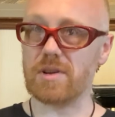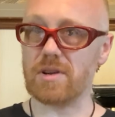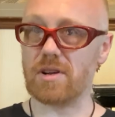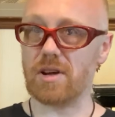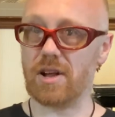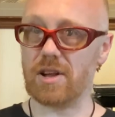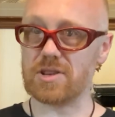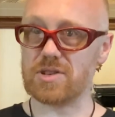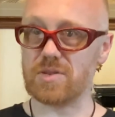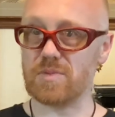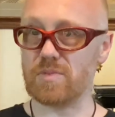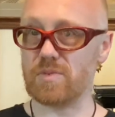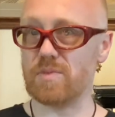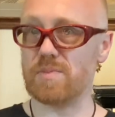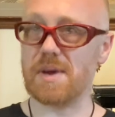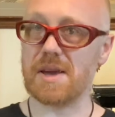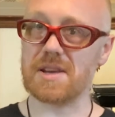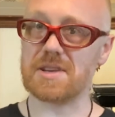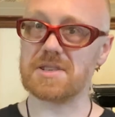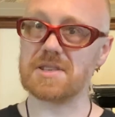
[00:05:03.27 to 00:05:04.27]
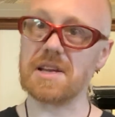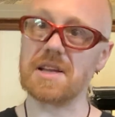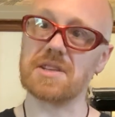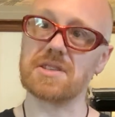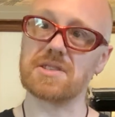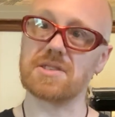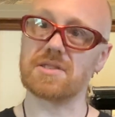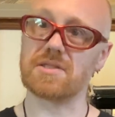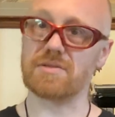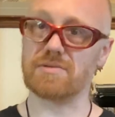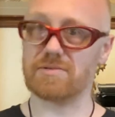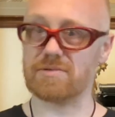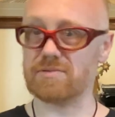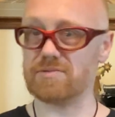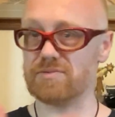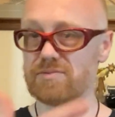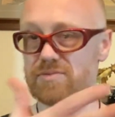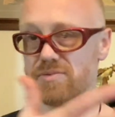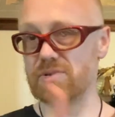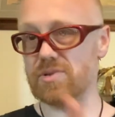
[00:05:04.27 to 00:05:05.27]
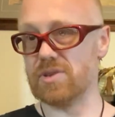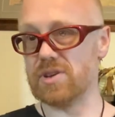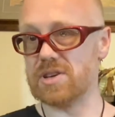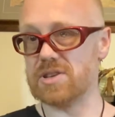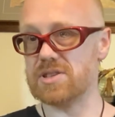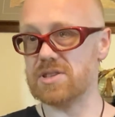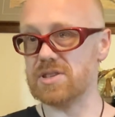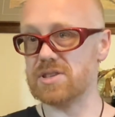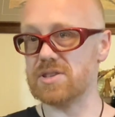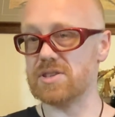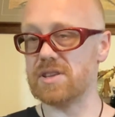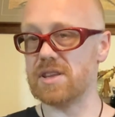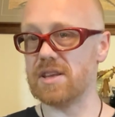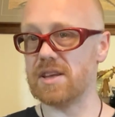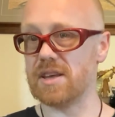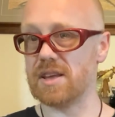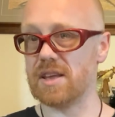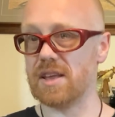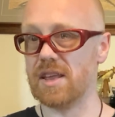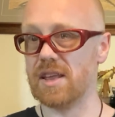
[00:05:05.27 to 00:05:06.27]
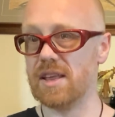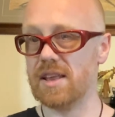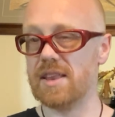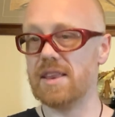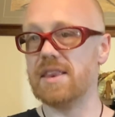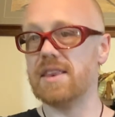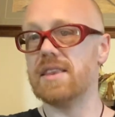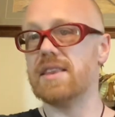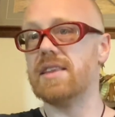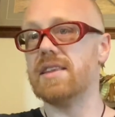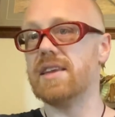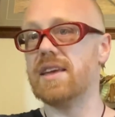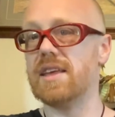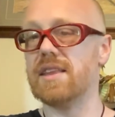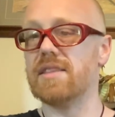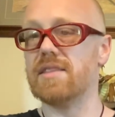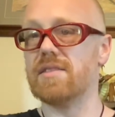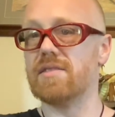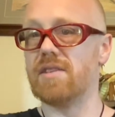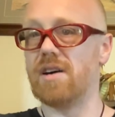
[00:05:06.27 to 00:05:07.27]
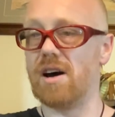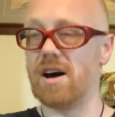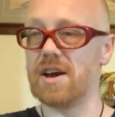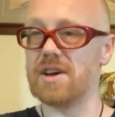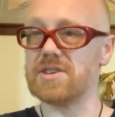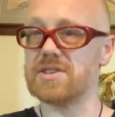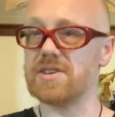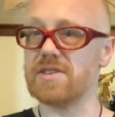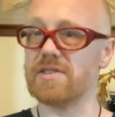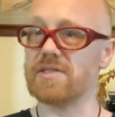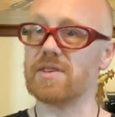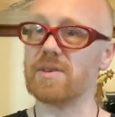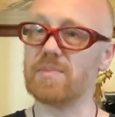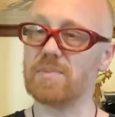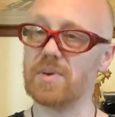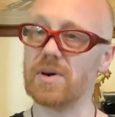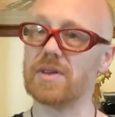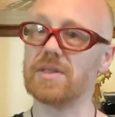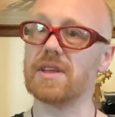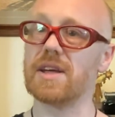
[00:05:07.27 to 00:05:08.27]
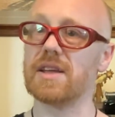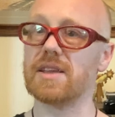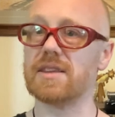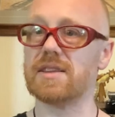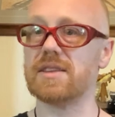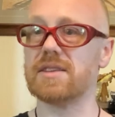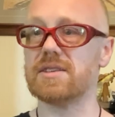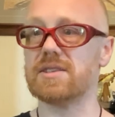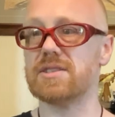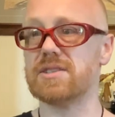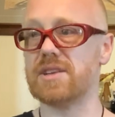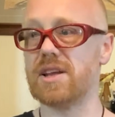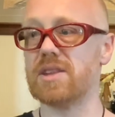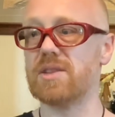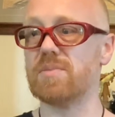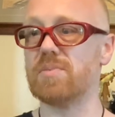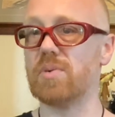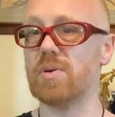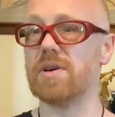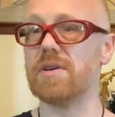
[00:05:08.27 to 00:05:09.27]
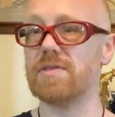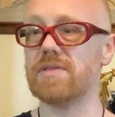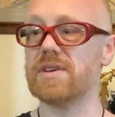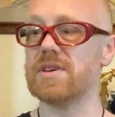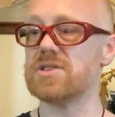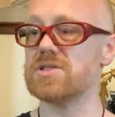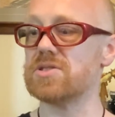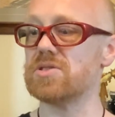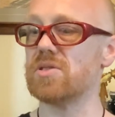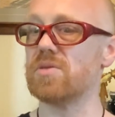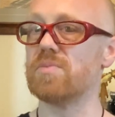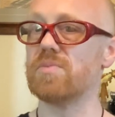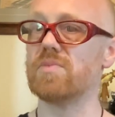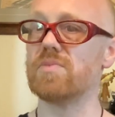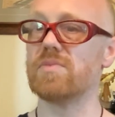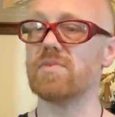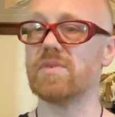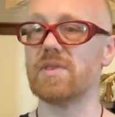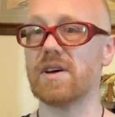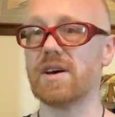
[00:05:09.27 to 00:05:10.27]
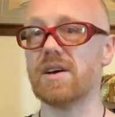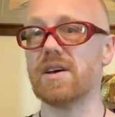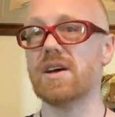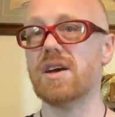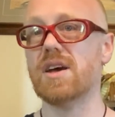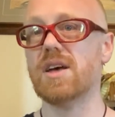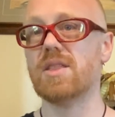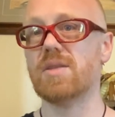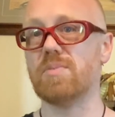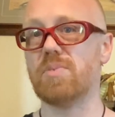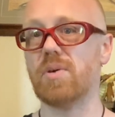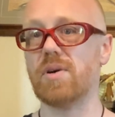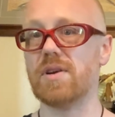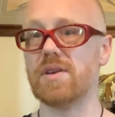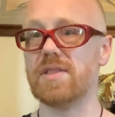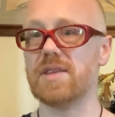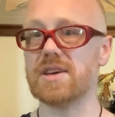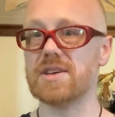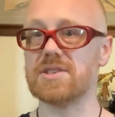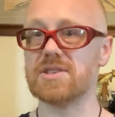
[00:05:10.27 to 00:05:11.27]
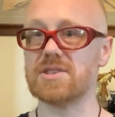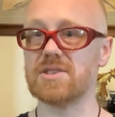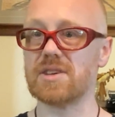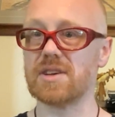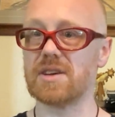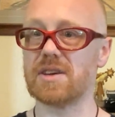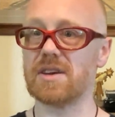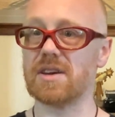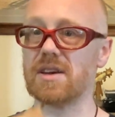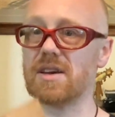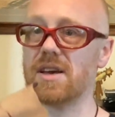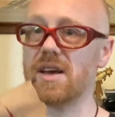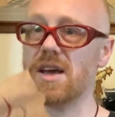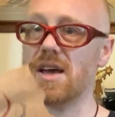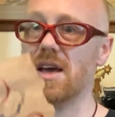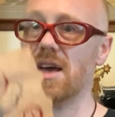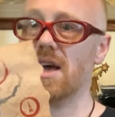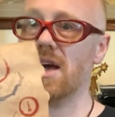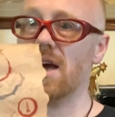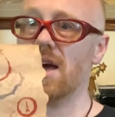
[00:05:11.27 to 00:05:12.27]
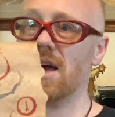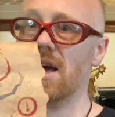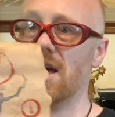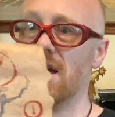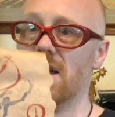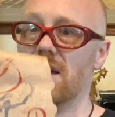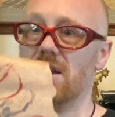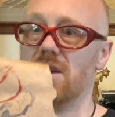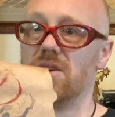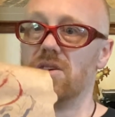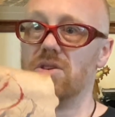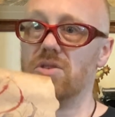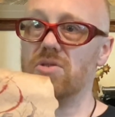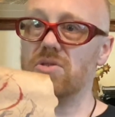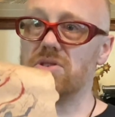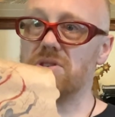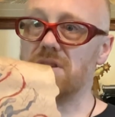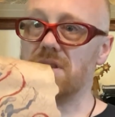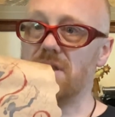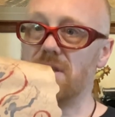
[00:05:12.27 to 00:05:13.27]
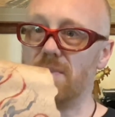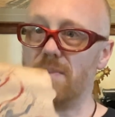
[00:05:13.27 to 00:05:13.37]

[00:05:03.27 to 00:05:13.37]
knowledge, it makes sense to release this in August and everything, but that's not the point of this. So, the point of this is like using the